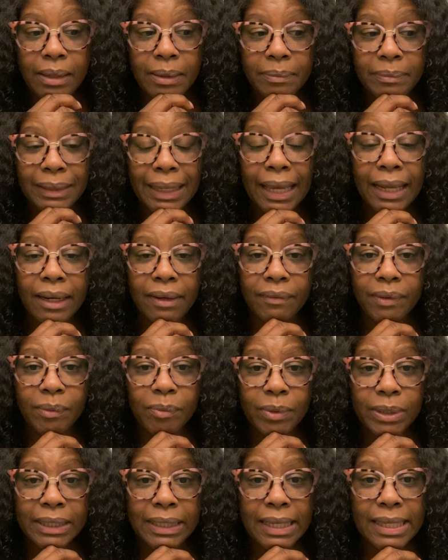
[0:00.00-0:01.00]
Not
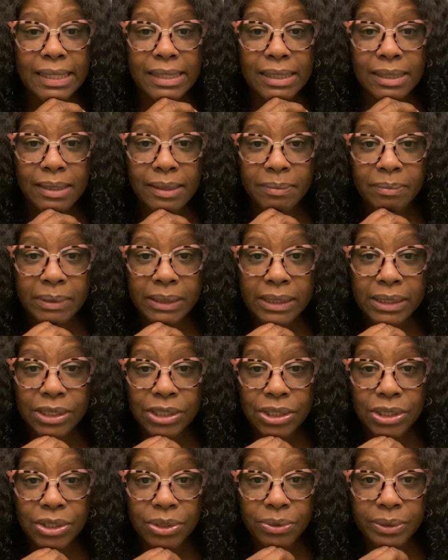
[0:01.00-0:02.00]
everyone has
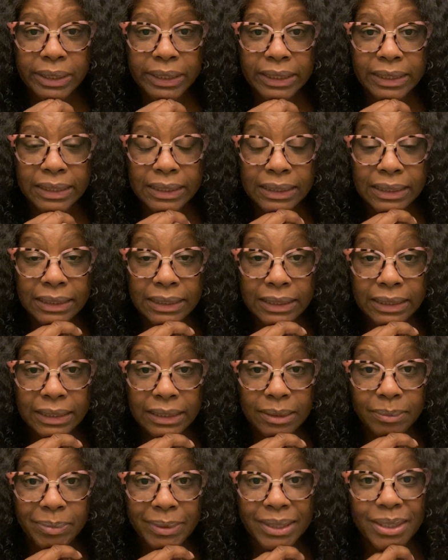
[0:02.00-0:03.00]
malicious or ill
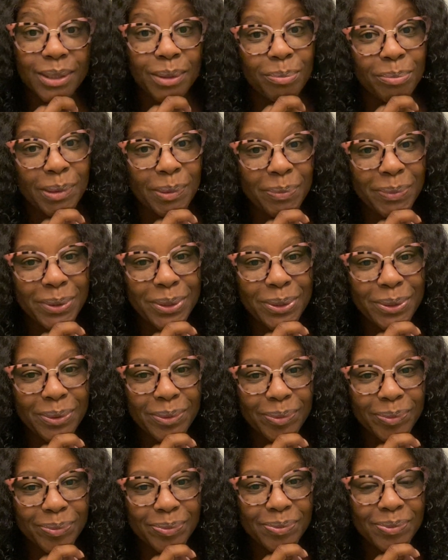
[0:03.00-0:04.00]
intent, but some people do.
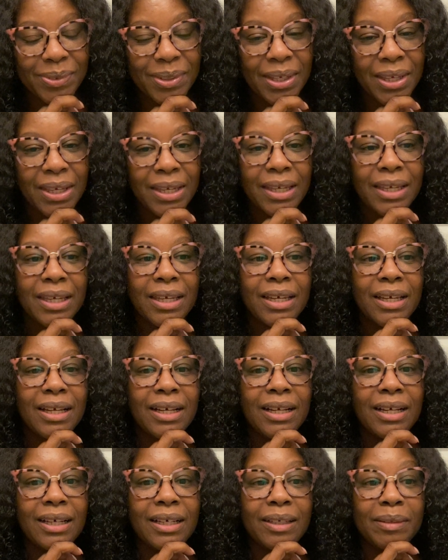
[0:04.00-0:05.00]

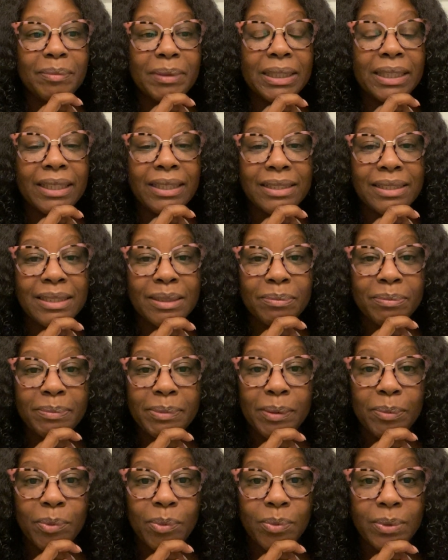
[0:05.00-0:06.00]
Again, some
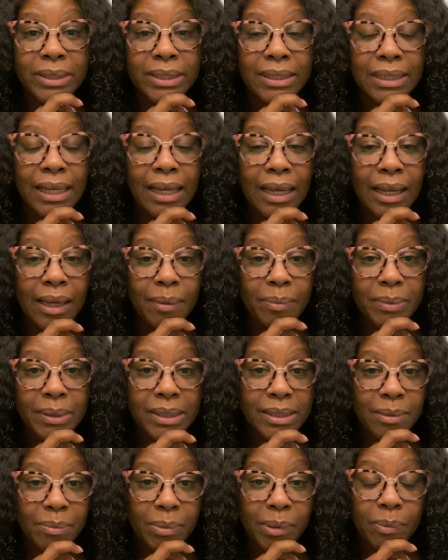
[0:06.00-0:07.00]
people want to copy.
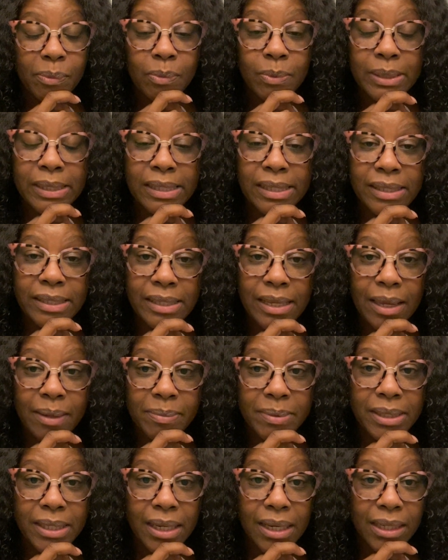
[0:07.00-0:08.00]
Some people want to
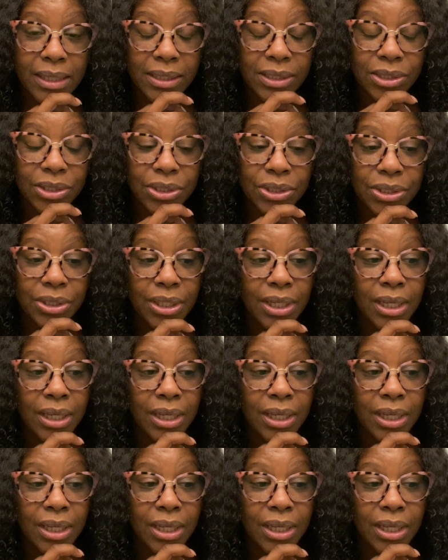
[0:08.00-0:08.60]
sabotage.